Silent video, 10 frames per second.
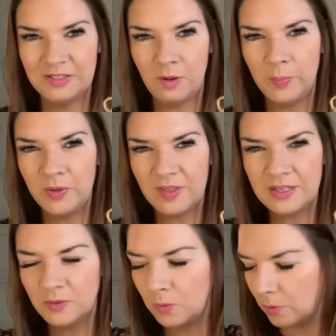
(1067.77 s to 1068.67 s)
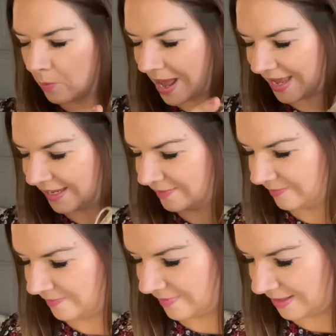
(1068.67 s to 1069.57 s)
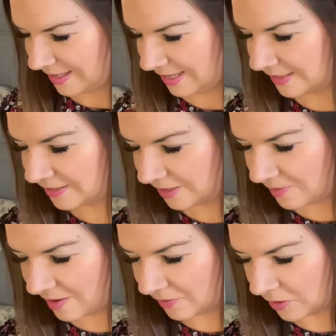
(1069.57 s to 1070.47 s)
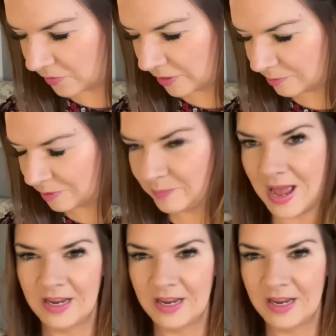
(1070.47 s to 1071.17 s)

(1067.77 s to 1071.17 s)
So I'll put these all away into I've got a Christmas bag,